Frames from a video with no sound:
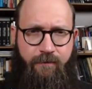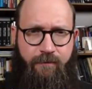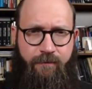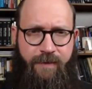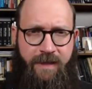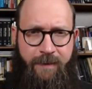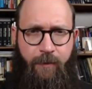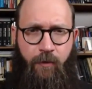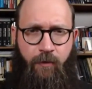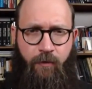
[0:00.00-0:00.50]

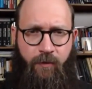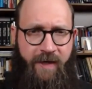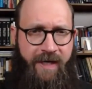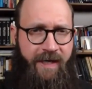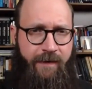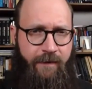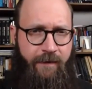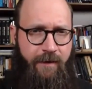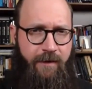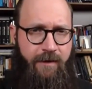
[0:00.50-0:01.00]
people
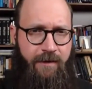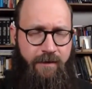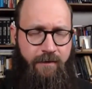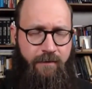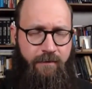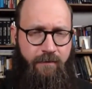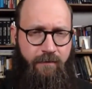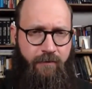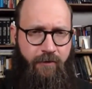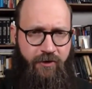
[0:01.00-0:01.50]
reading these
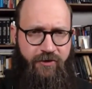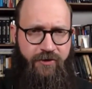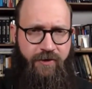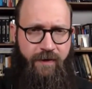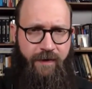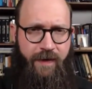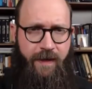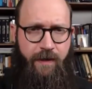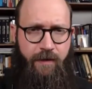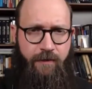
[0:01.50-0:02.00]
Christian
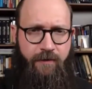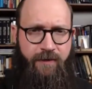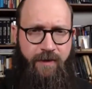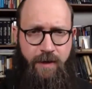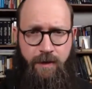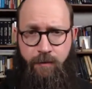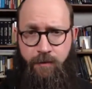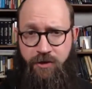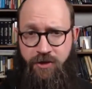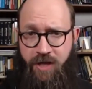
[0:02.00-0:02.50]
thinkers and
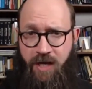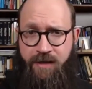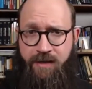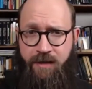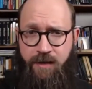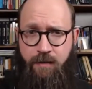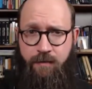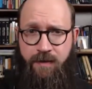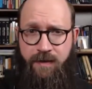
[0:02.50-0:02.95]
then rejecting them.